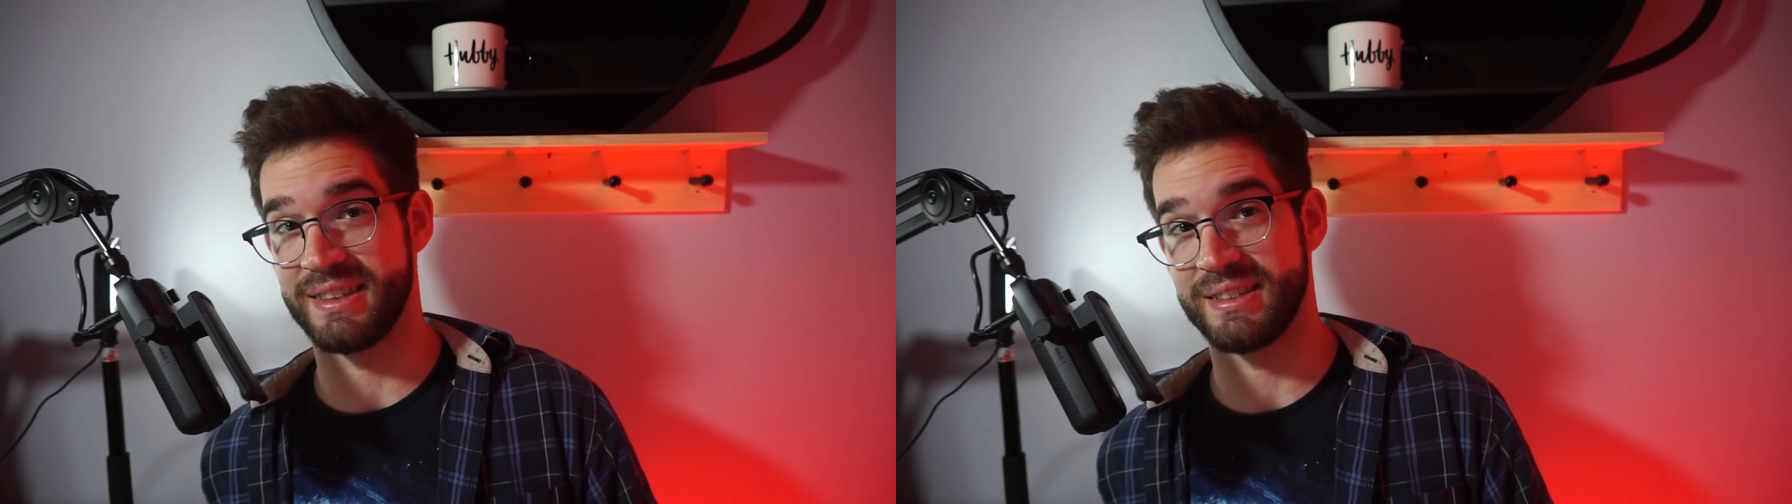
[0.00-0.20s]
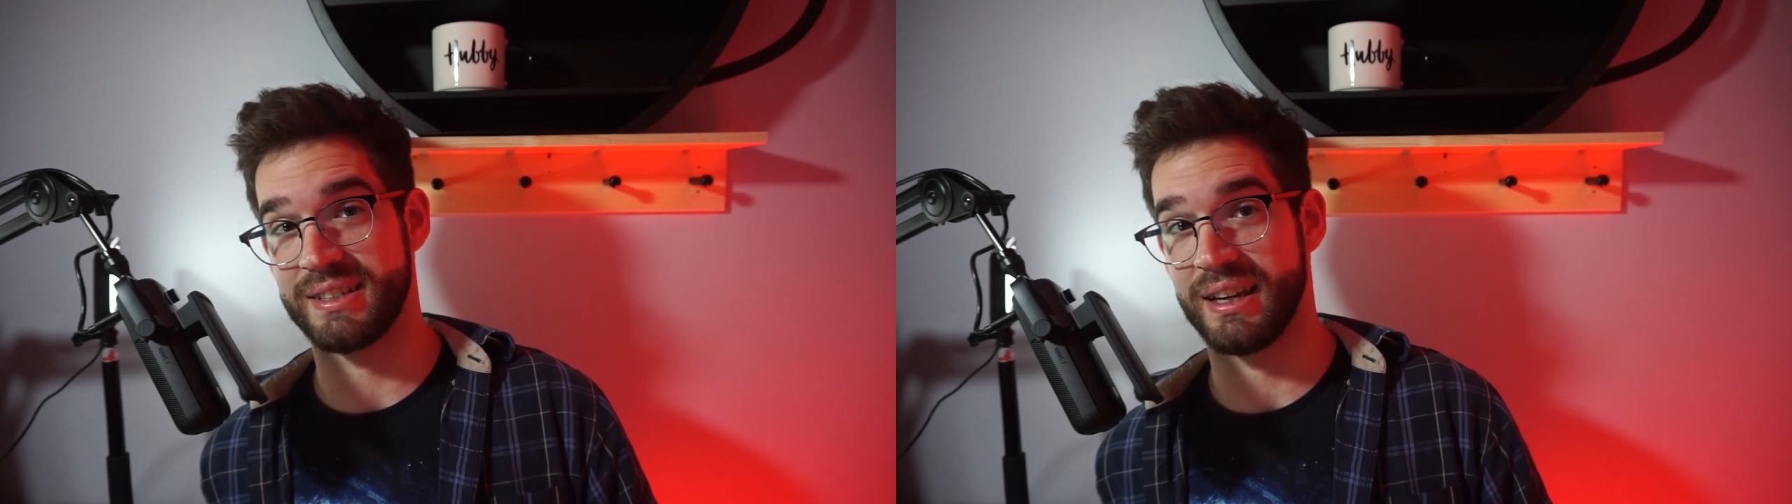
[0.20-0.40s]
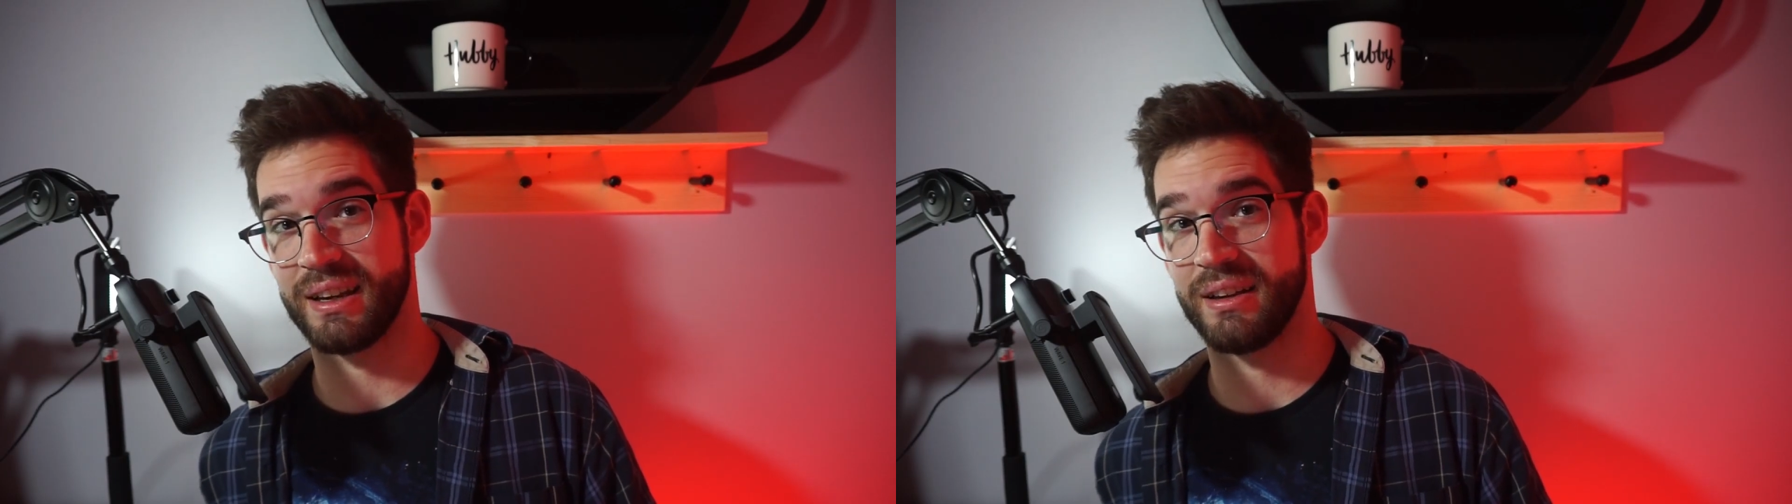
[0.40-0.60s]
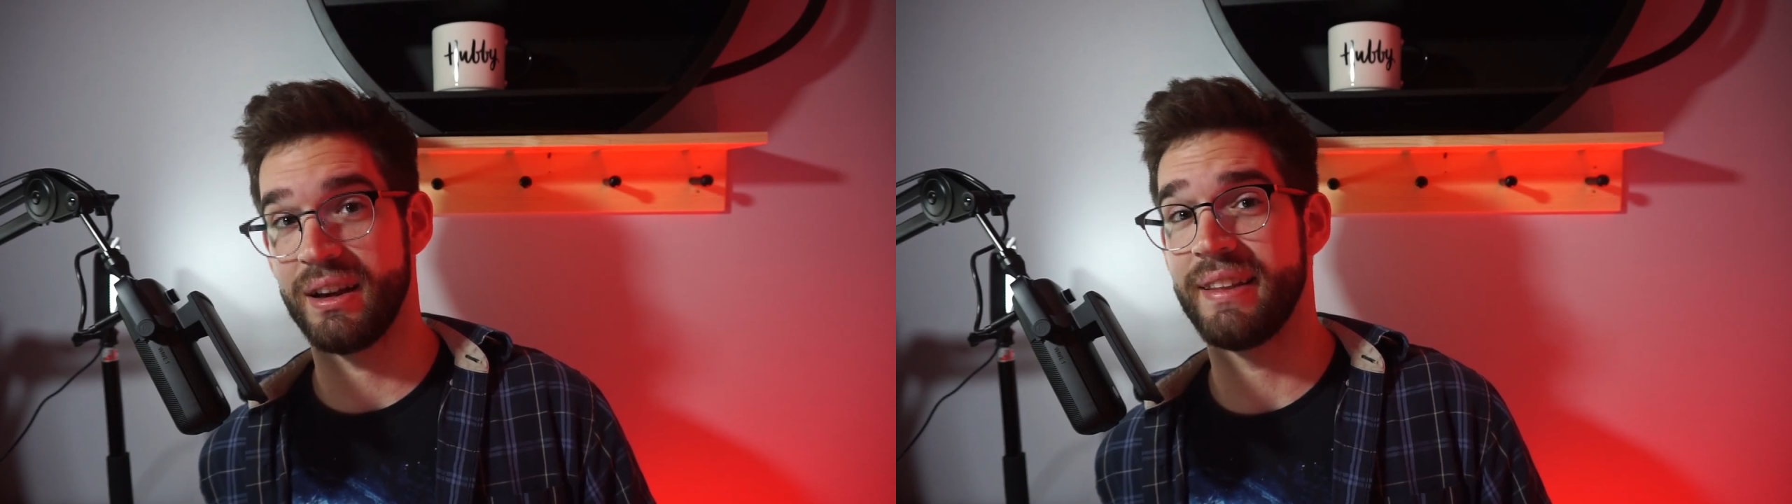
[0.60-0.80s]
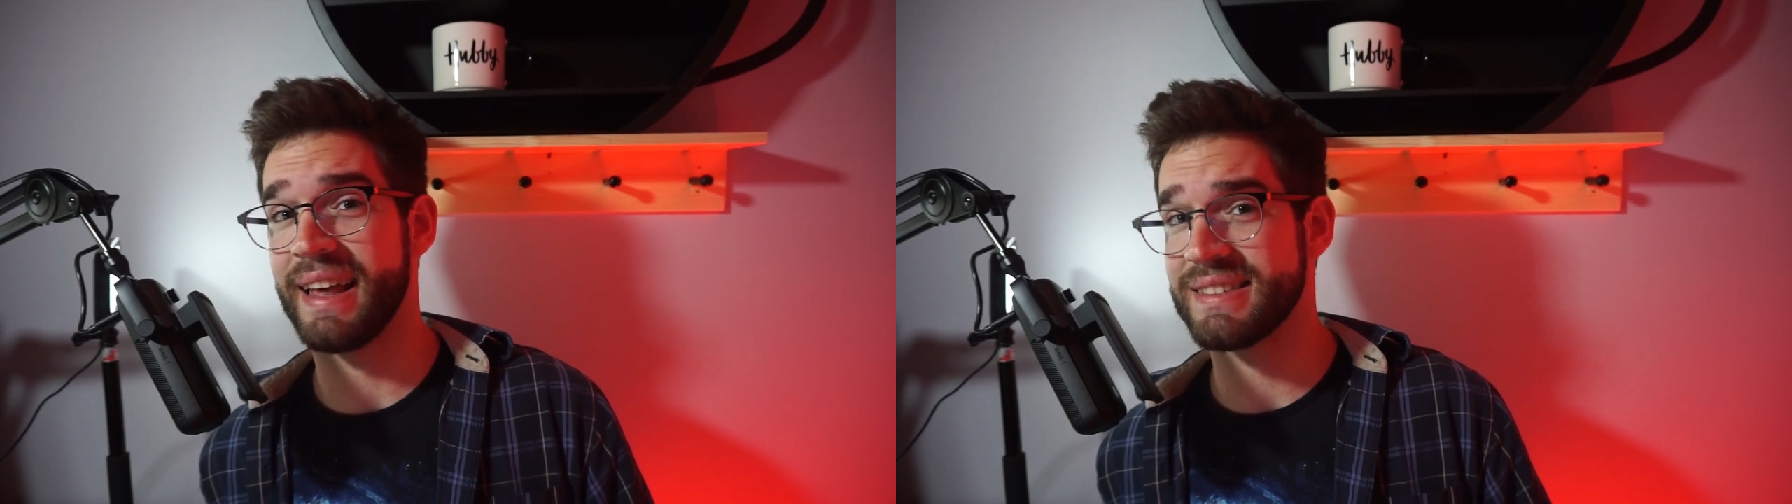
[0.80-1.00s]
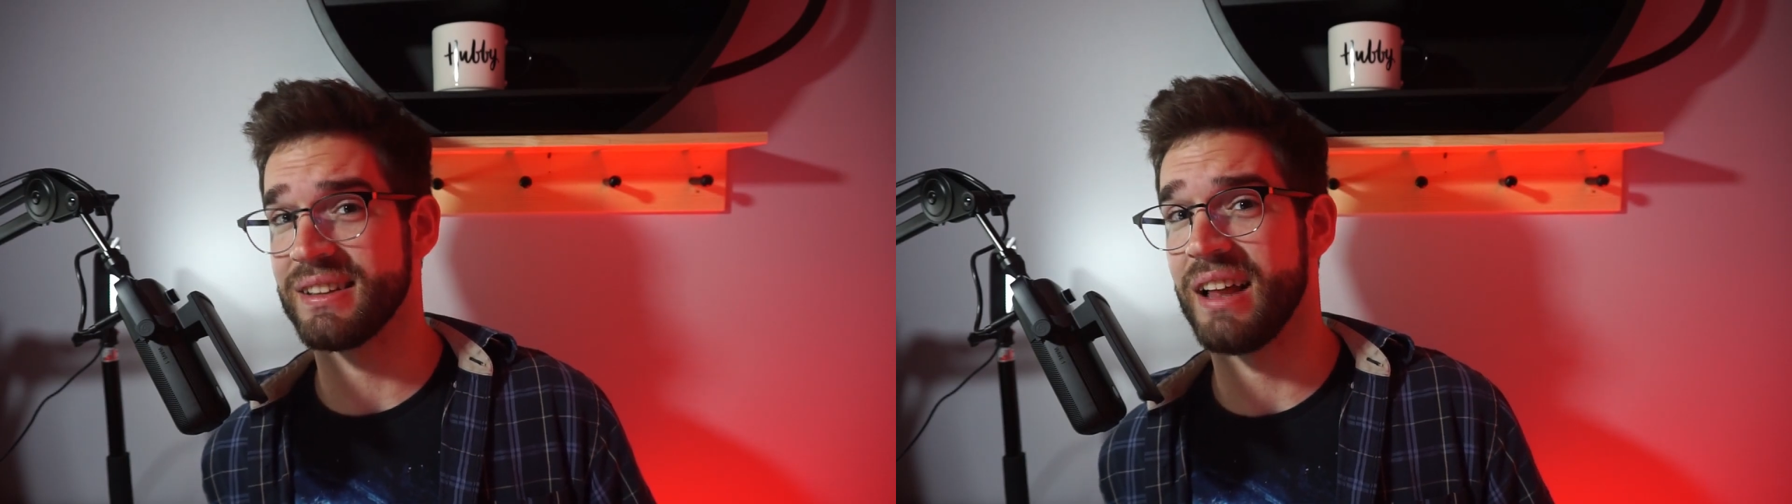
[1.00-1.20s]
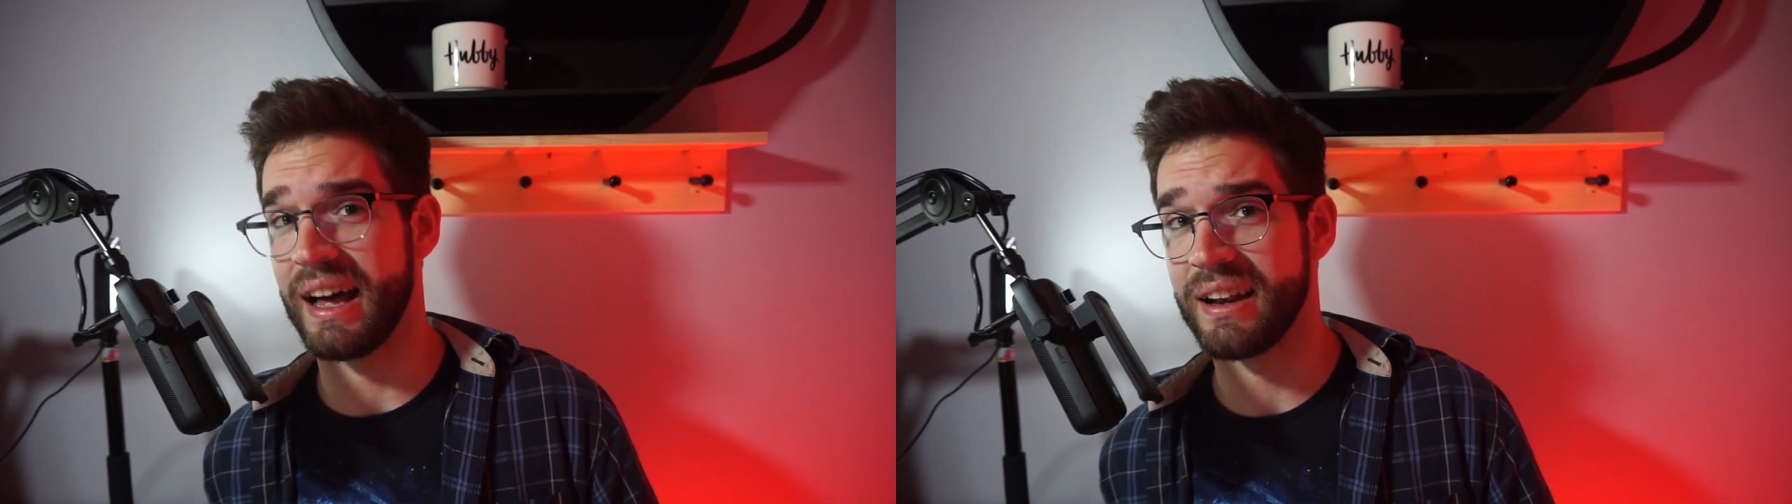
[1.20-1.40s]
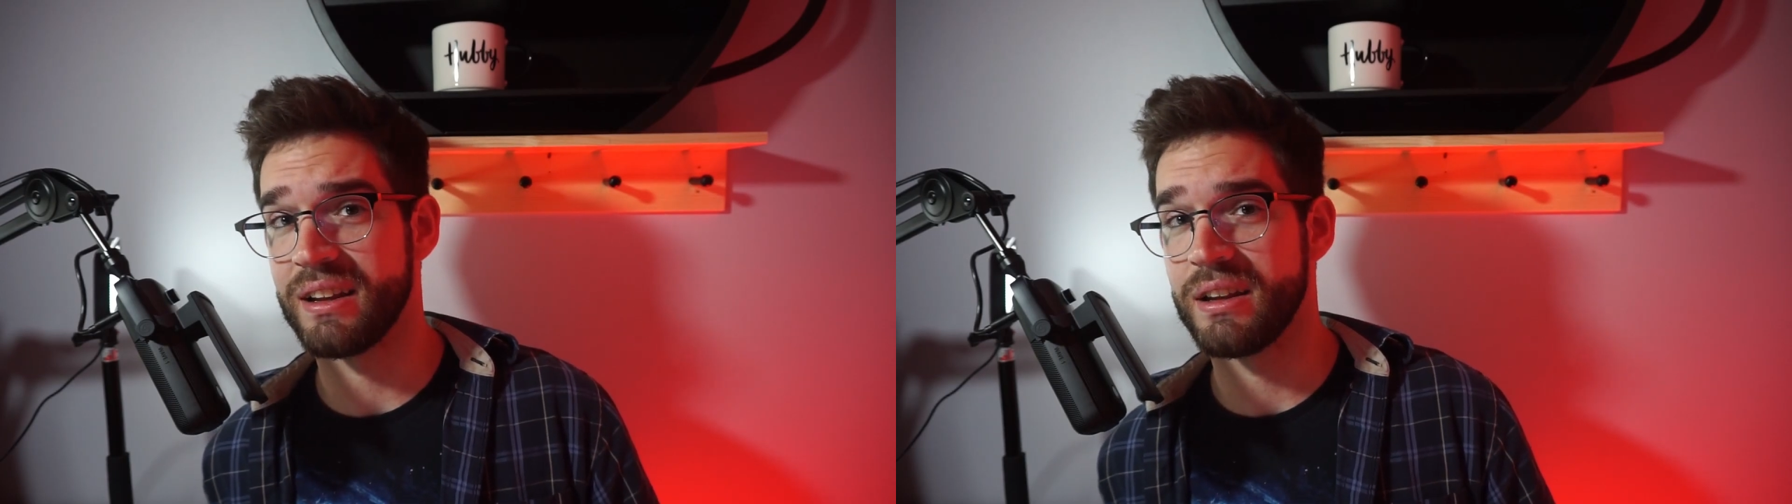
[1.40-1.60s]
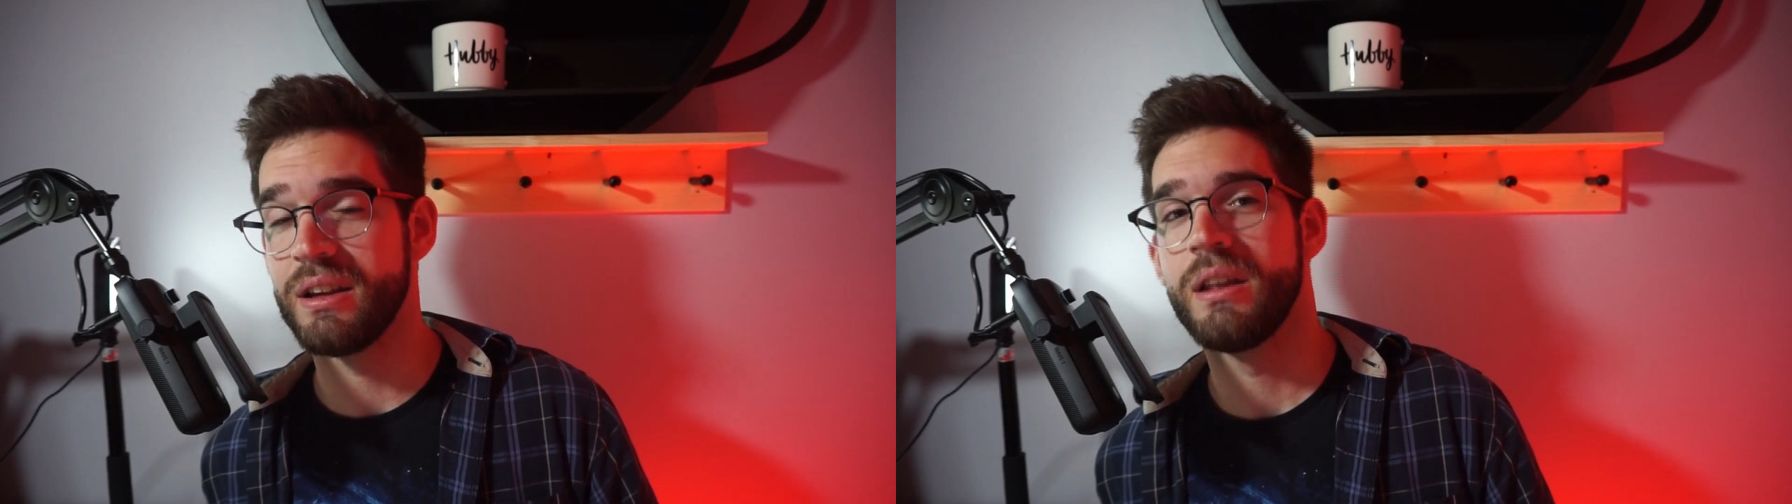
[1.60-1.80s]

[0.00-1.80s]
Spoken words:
in this deck, and that's a lot.